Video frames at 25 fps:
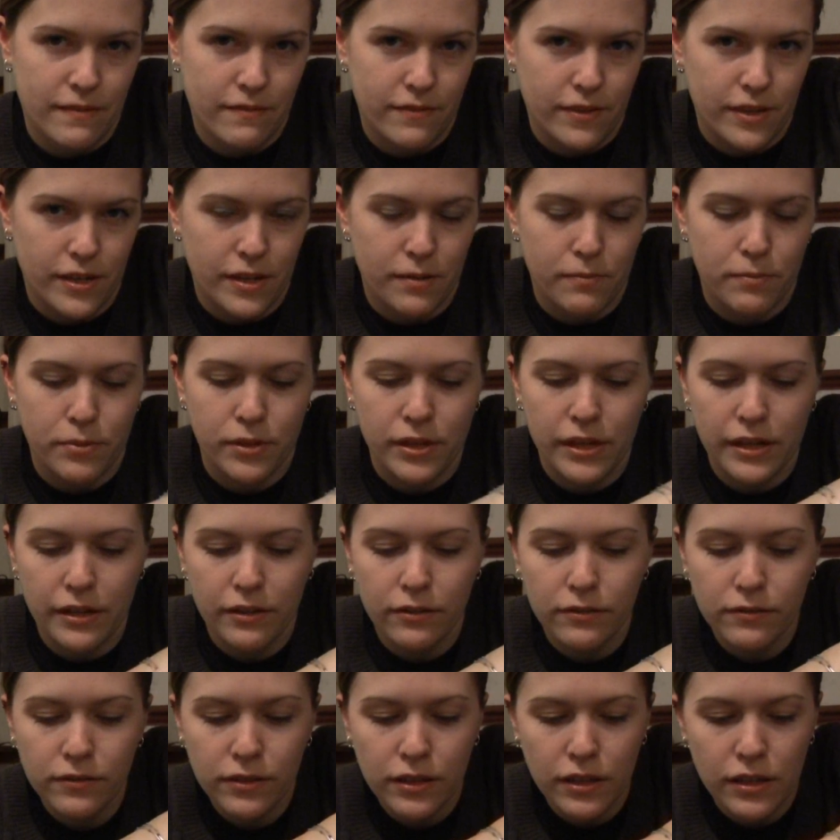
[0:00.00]
If I can pull it
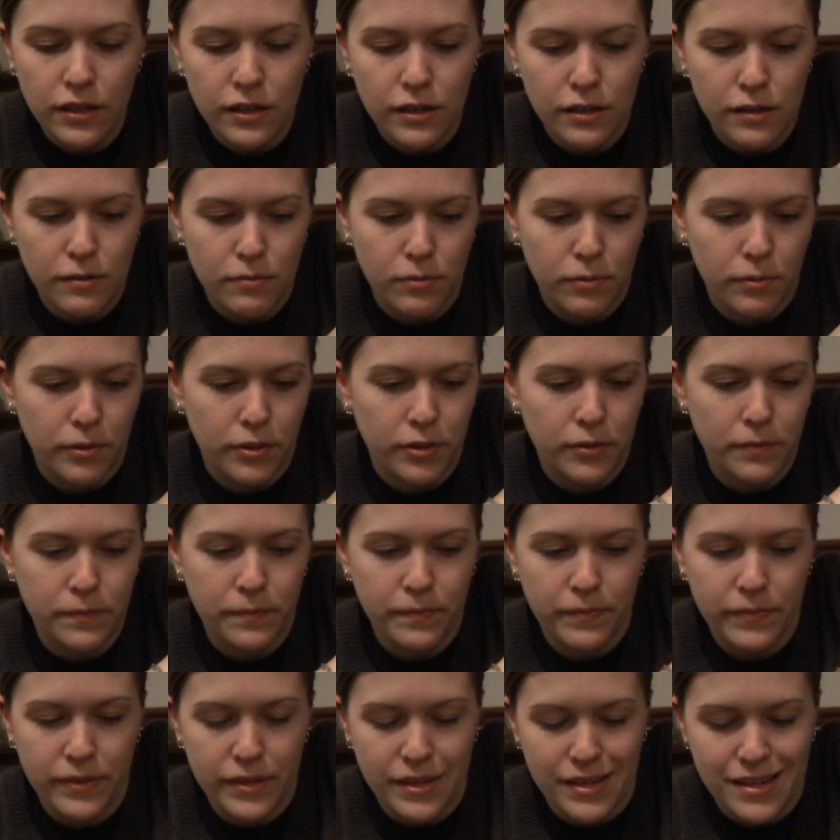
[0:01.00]
out. Probably not.
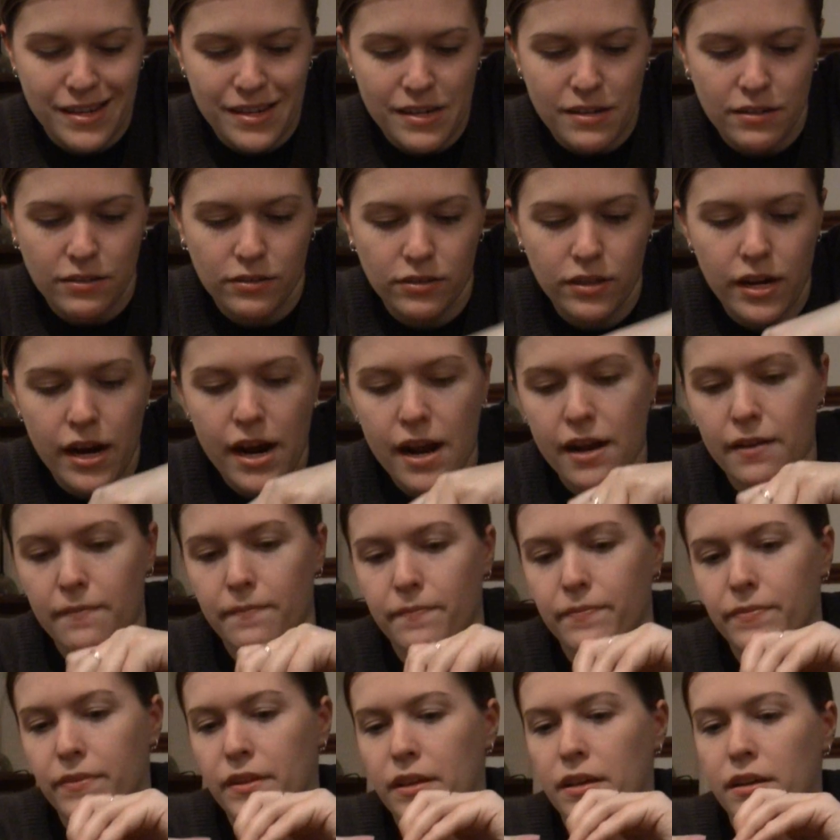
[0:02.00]

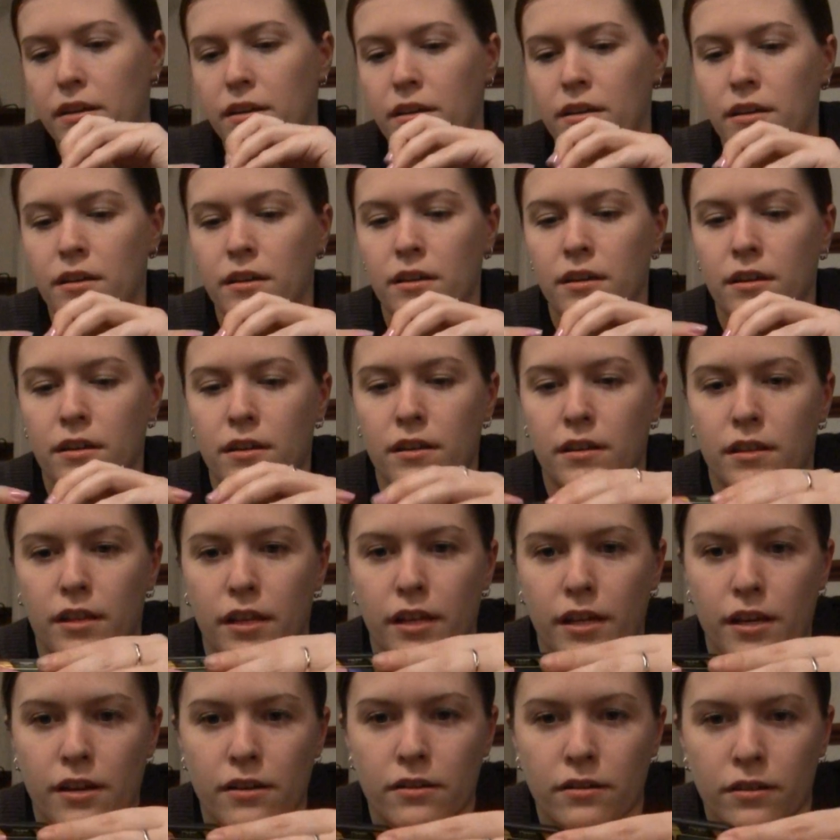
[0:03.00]
There you go.